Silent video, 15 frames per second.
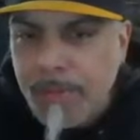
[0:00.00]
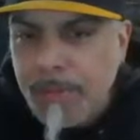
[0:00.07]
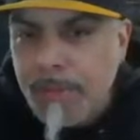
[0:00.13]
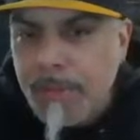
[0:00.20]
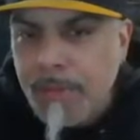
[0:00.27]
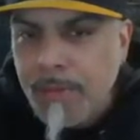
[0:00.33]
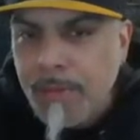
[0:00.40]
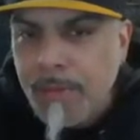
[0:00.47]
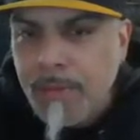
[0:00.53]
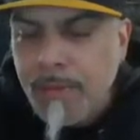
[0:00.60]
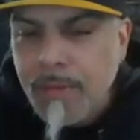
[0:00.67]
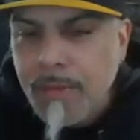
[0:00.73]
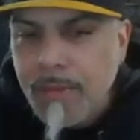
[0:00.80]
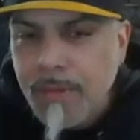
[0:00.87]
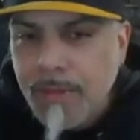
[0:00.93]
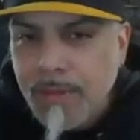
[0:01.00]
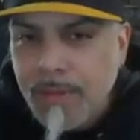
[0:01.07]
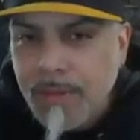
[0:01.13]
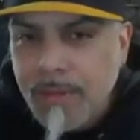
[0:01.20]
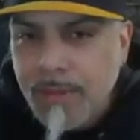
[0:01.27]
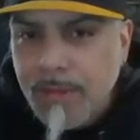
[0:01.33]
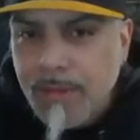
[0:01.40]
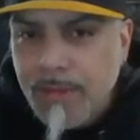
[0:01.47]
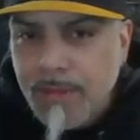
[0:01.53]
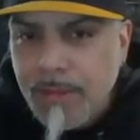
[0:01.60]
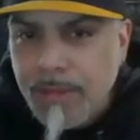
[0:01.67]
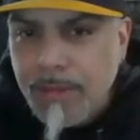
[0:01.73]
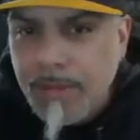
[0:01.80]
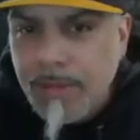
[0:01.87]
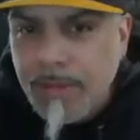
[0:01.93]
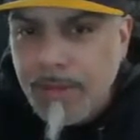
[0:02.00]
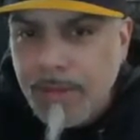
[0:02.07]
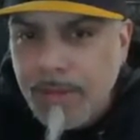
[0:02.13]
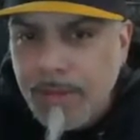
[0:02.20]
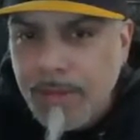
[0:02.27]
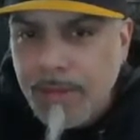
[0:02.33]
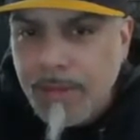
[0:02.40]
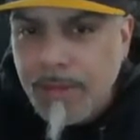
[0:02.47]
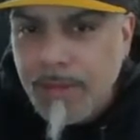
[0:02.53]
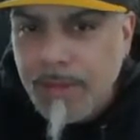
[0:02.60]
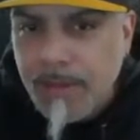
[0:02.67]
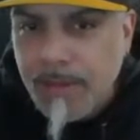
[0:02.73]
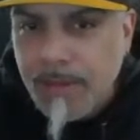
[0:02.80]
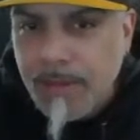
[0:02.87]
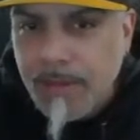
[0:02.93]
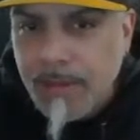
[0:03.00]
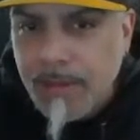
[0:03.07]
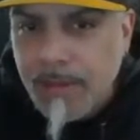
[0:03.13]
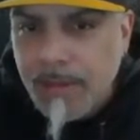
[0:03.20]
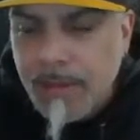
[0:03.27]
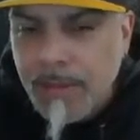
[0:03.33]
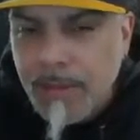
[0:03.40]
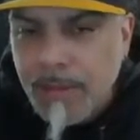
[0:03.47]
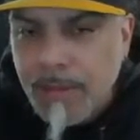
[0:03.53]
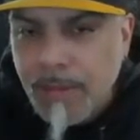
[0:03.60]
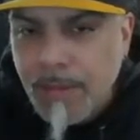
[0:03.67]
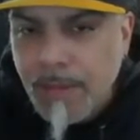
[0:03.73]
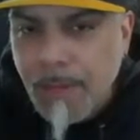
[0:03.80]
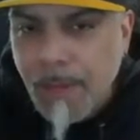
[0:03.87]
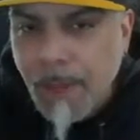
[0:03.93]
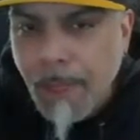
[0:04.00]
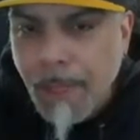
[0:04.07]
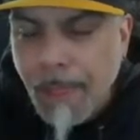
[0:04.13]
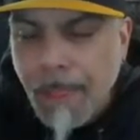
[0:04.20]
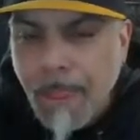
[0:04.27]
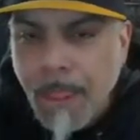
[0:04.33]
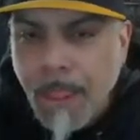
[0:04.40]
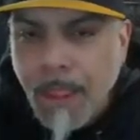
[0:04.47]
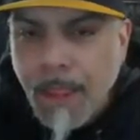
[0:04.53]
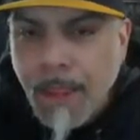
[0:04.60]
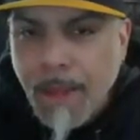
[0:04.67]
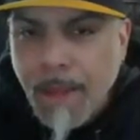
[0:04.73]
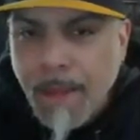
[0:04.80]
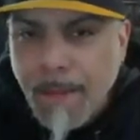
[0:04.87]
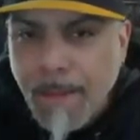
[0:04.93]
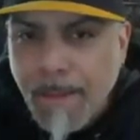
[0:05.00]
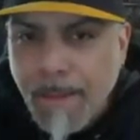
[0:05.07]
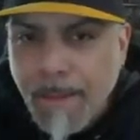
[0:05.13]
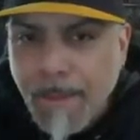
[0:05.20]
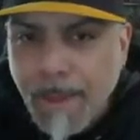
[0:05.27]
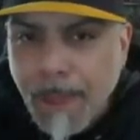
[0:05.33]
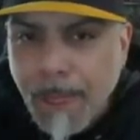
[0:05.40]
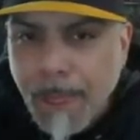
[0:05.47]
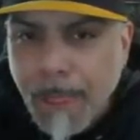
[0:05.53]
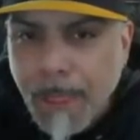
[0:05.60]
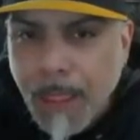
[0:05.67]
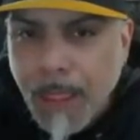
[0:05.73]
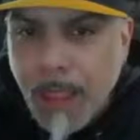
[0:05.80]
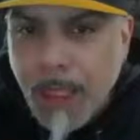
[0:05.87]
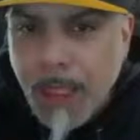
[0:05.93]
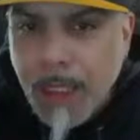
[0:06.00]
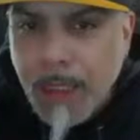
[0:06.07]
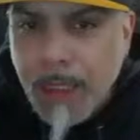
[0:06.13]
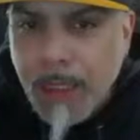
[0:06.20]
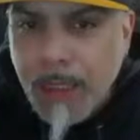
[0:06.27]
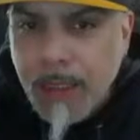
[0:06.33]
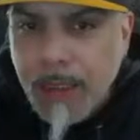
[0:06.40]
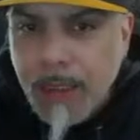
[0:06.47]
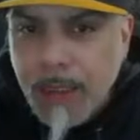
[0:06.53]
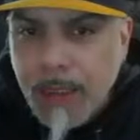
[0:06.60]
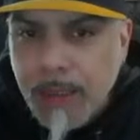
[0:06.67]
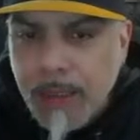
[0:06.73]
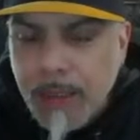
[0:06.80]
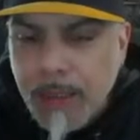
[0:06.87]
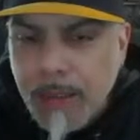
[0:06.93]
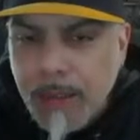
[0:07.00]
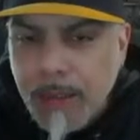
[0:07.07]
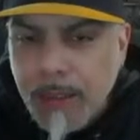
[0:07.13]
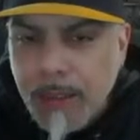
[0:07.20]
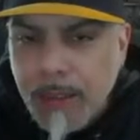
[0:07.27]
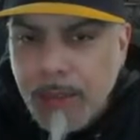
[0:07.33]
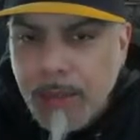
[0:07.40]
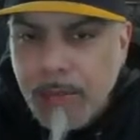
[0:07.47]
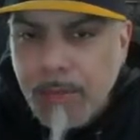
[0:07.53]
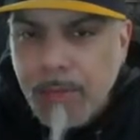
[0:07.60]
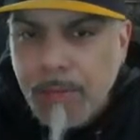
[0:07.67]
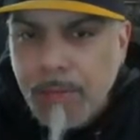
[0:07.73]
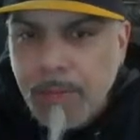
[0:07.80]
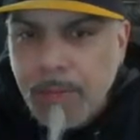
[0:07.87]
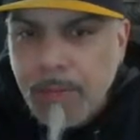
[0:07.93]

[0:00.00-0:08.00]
This person isn't speaking.